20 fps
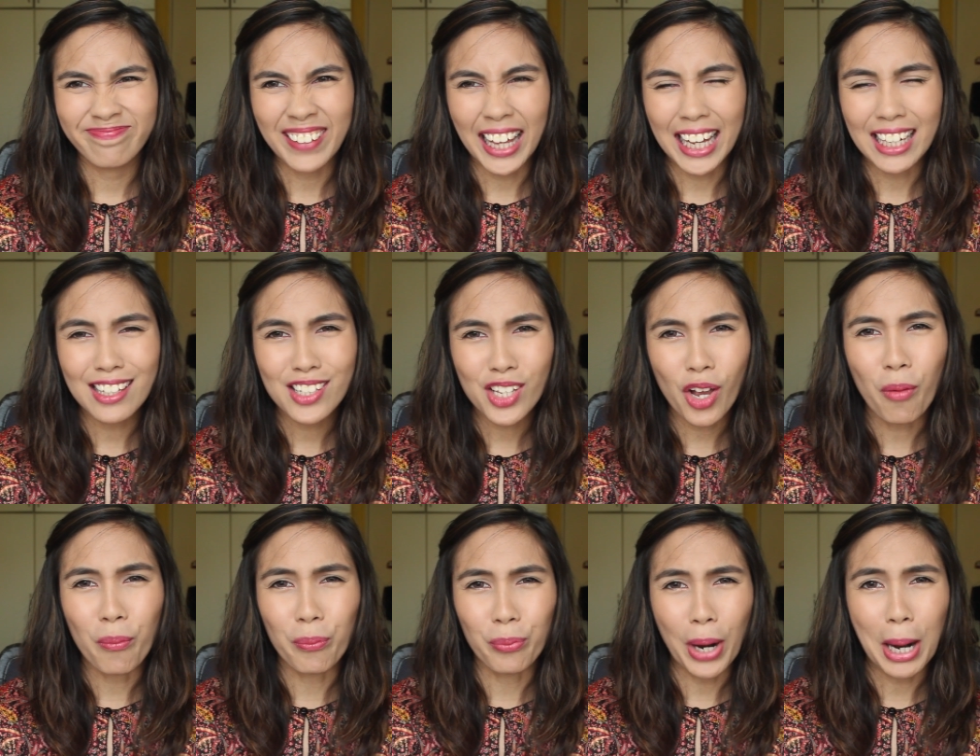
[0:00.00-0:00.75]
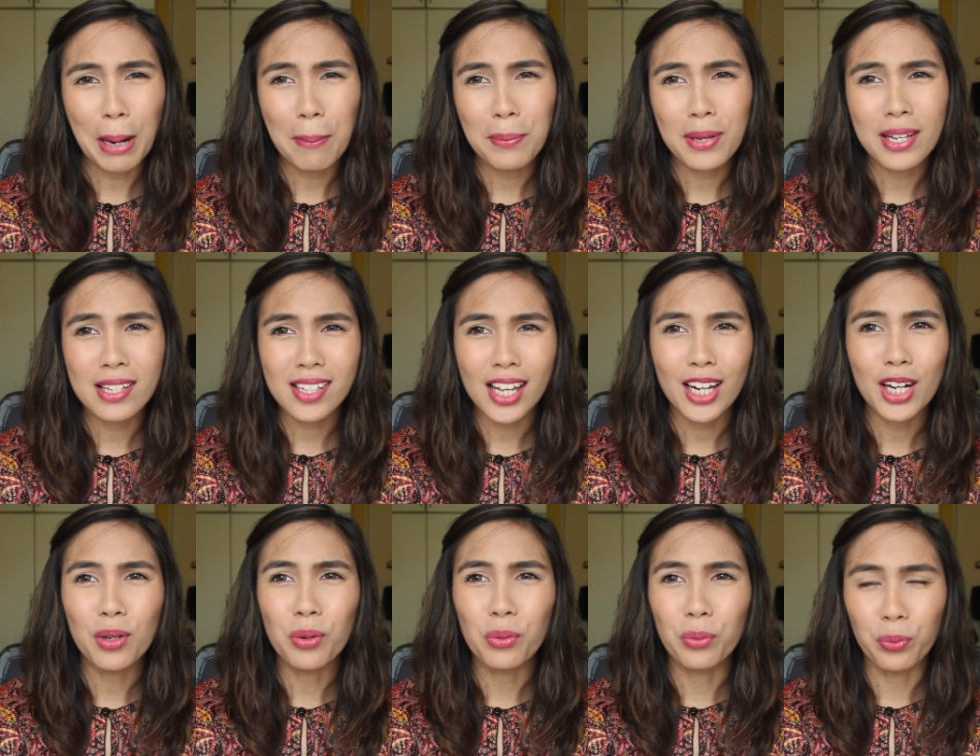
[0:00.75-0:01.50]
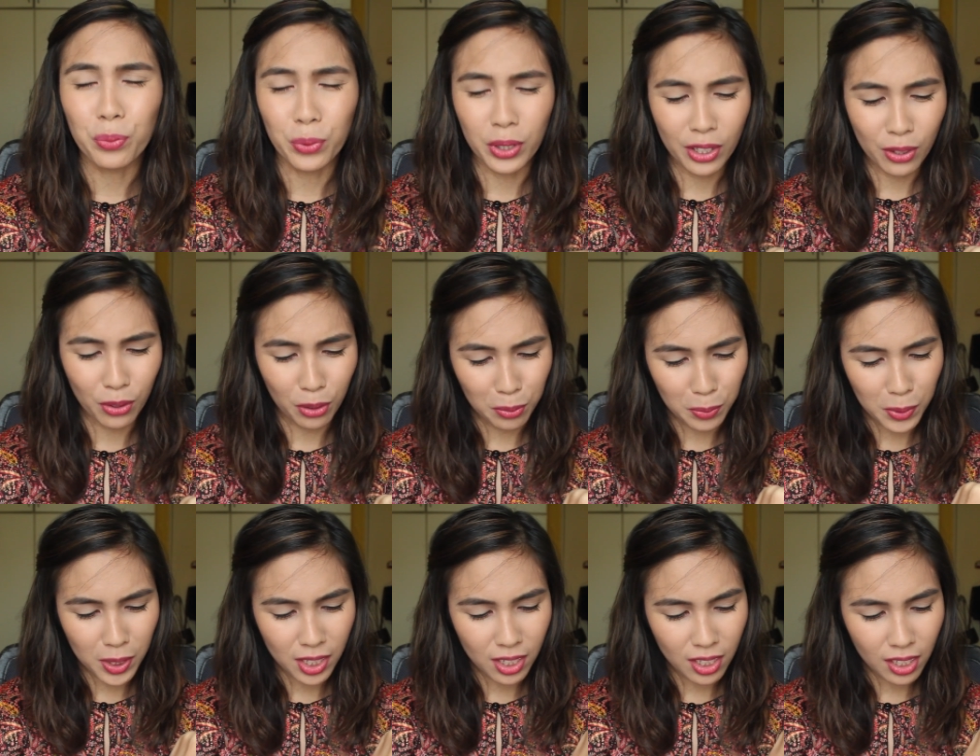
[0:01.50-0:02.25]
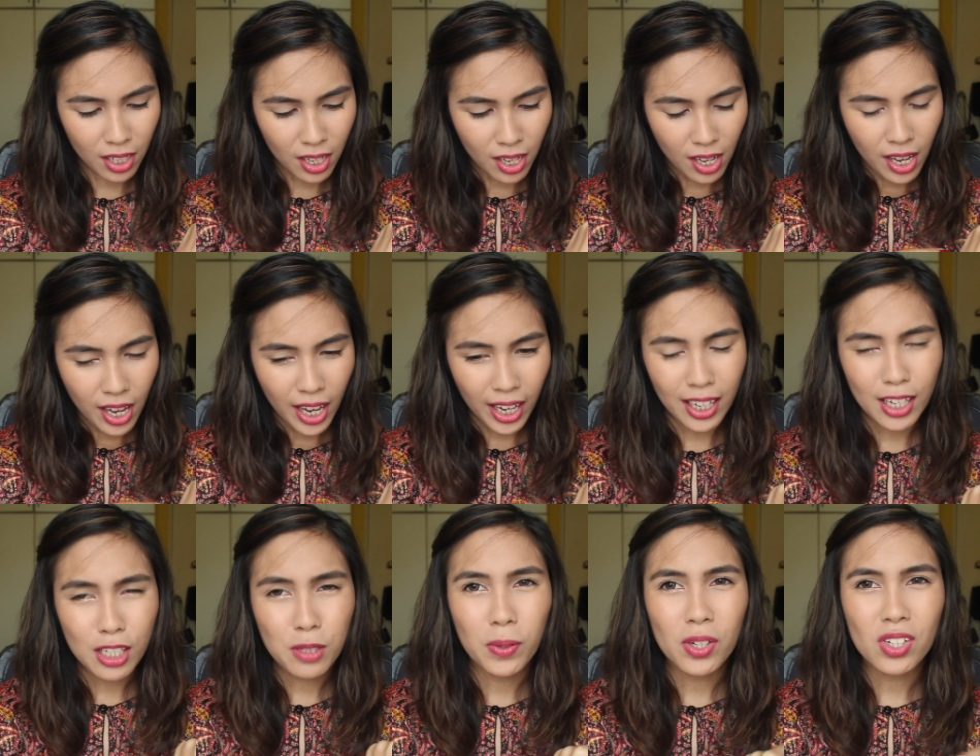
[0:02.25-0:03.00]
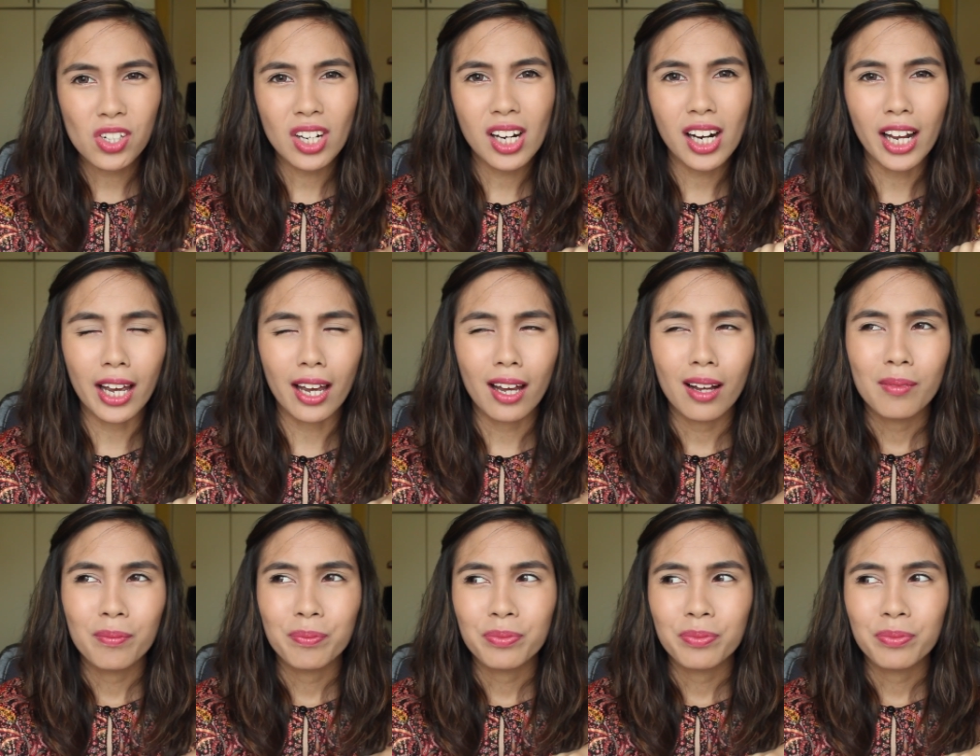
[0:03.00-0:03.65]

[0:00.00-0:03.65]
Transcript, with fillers: like this kind of bright pink kind of look weird on me and especially like